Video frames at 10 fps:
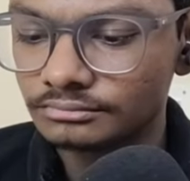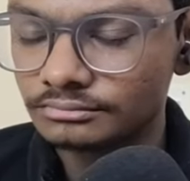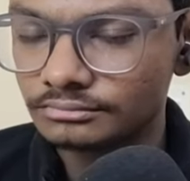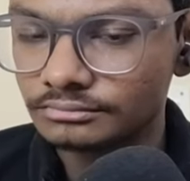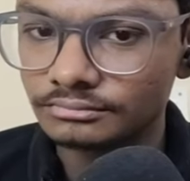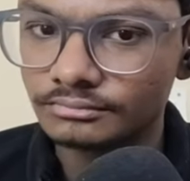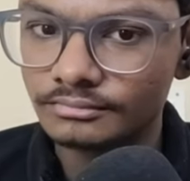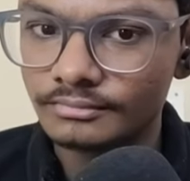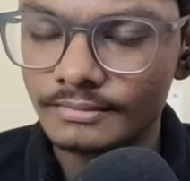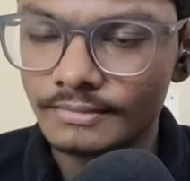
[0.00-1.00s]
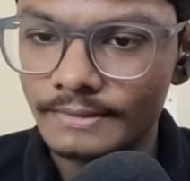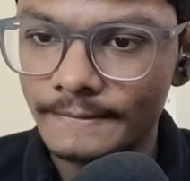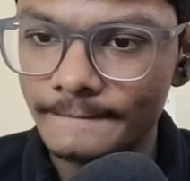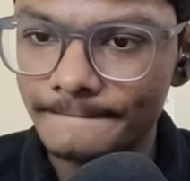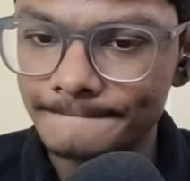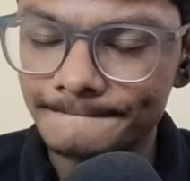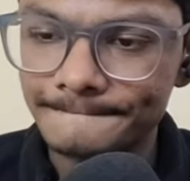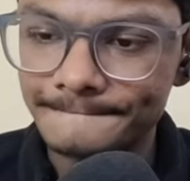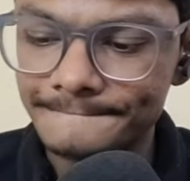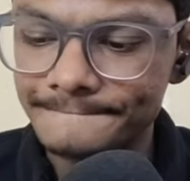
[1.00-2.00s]

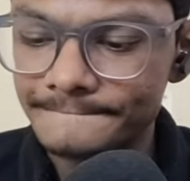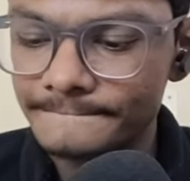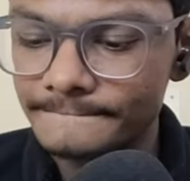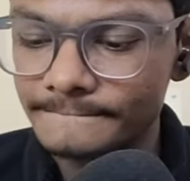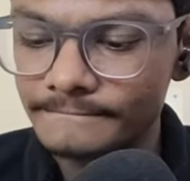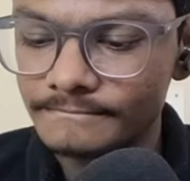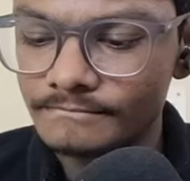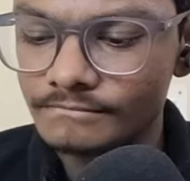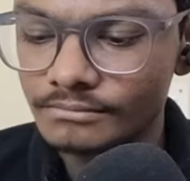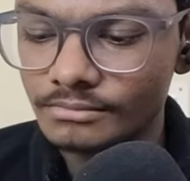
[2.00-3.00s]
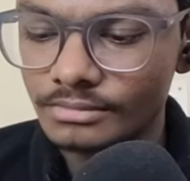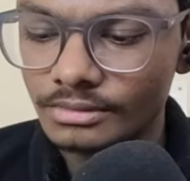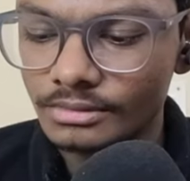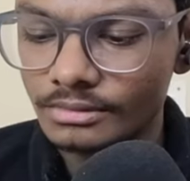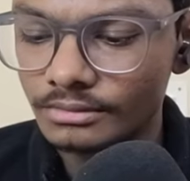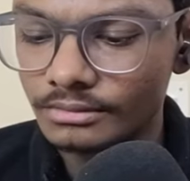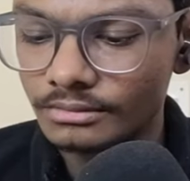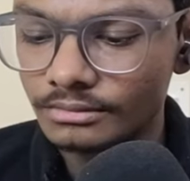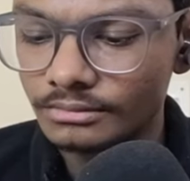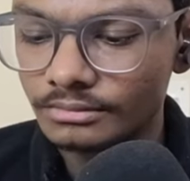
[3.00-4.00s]

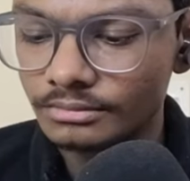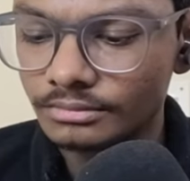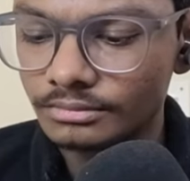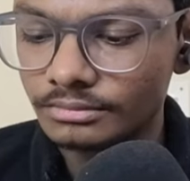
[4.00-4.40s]
[no speech]